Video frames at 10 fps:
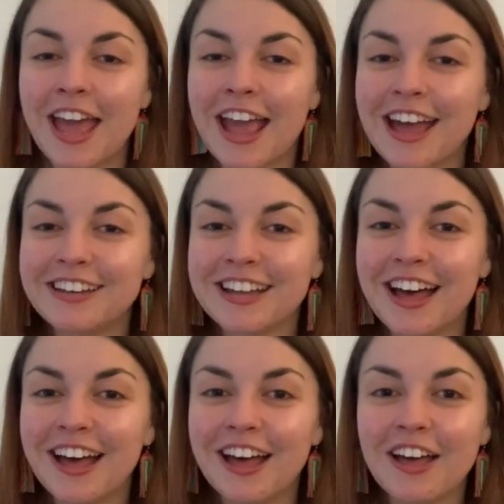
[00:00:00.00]
and
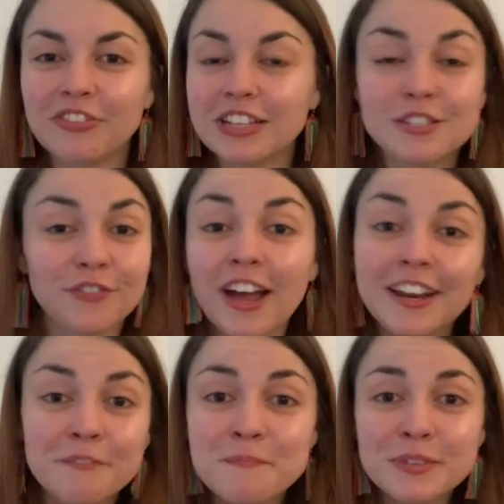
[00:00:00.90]
that's
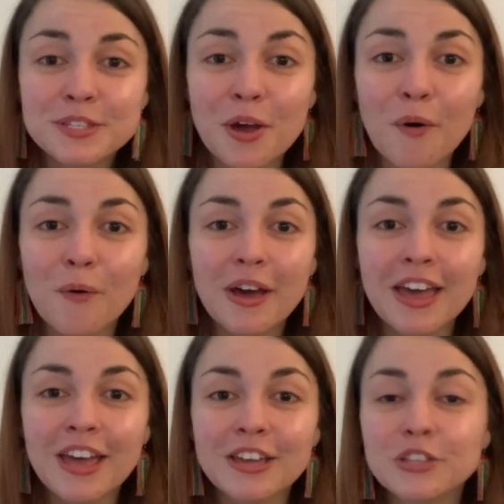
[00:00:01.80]
fine. So
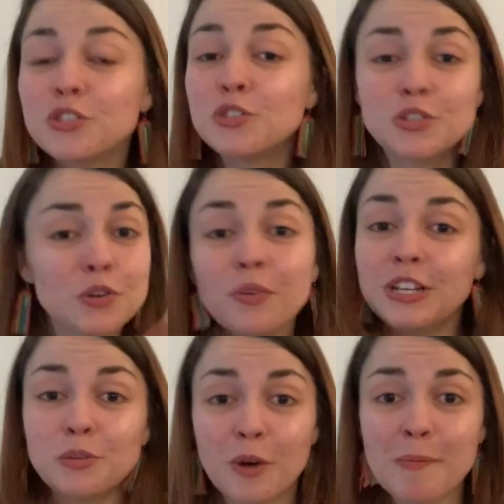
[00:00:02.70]
you don't
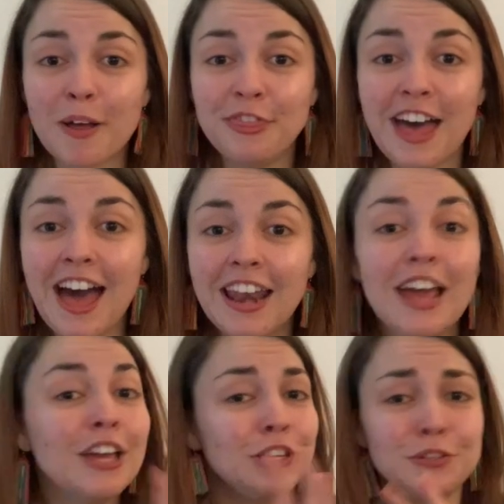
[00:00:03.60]
need to worry about that.
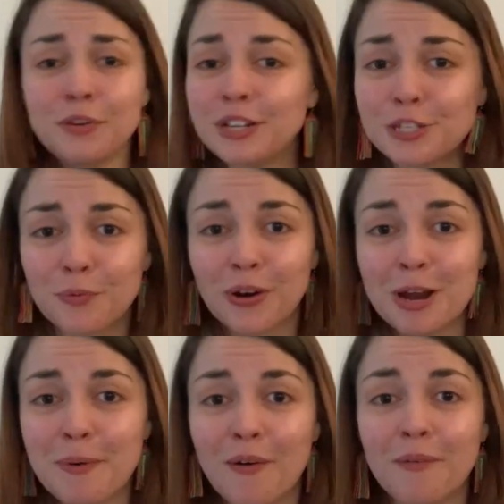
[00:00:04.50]
You don't need to worry
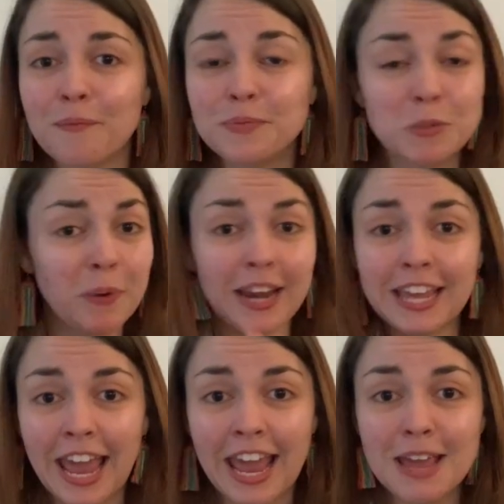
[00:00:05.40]
about spreading
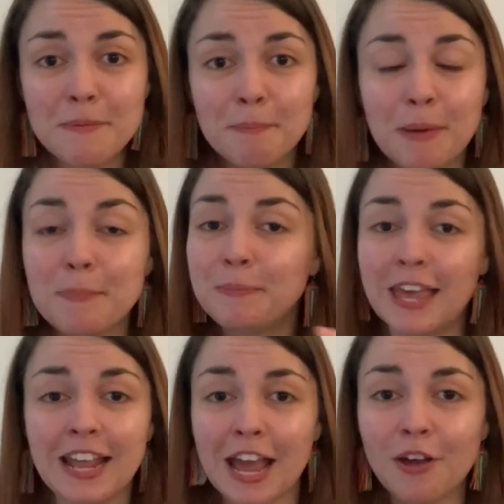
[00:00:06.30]
hate by
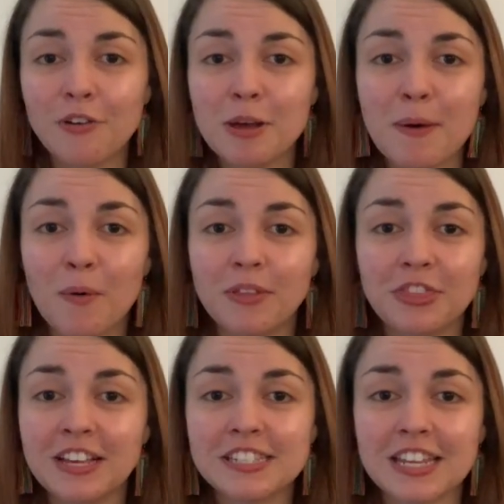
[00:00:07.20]
getting angry about what
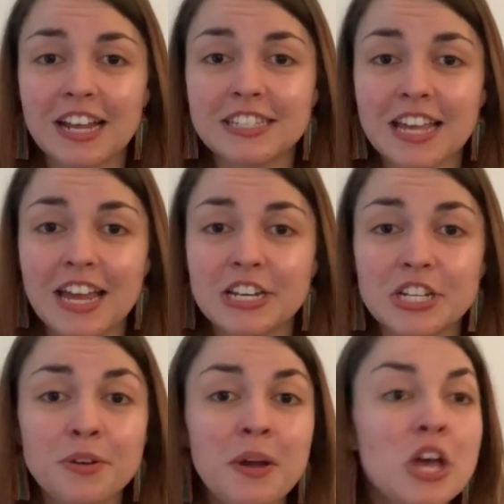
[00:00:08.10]
things that I say and
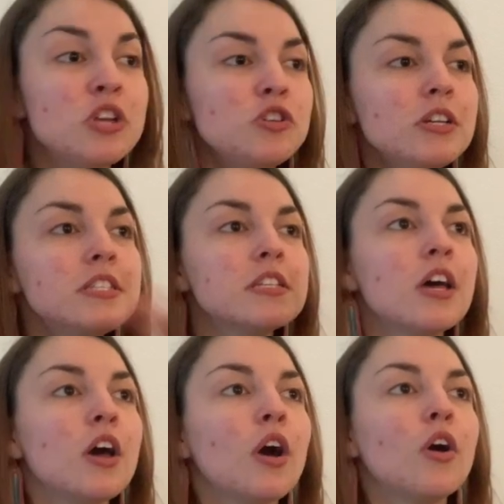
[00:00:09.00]
do. Just
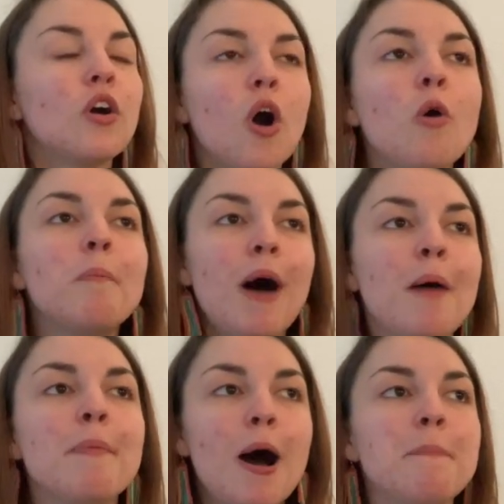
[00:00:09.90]
go
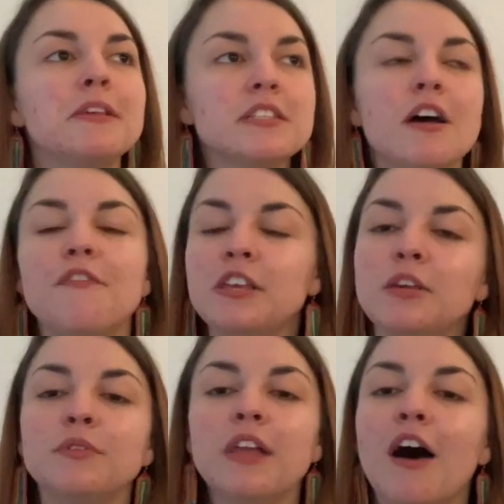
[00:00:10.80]
pump up the stuff that
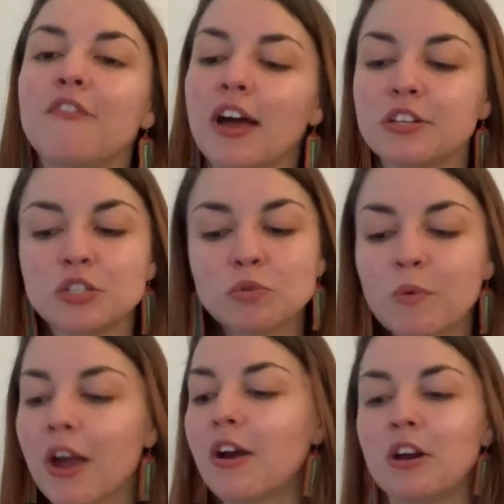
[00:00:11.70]
you love. I
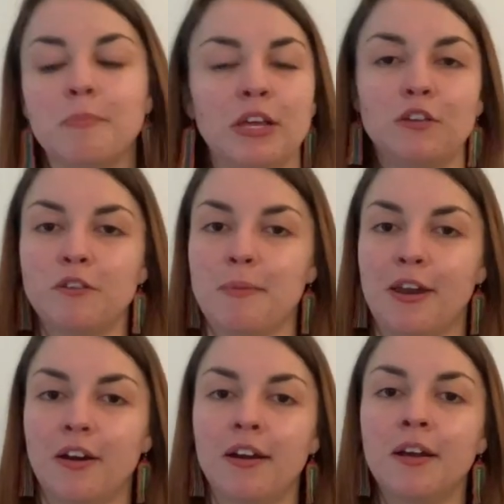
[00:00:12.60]
swear it'll make you feel
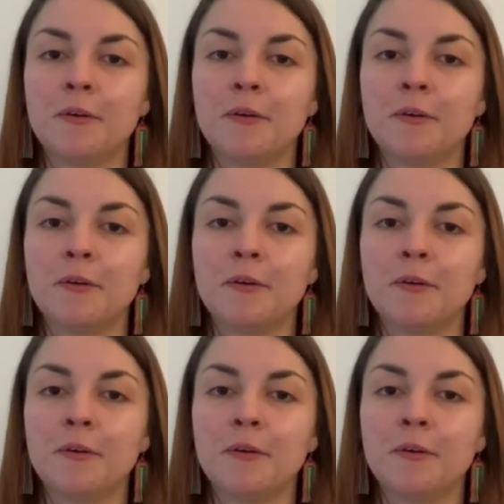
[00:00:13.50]
better.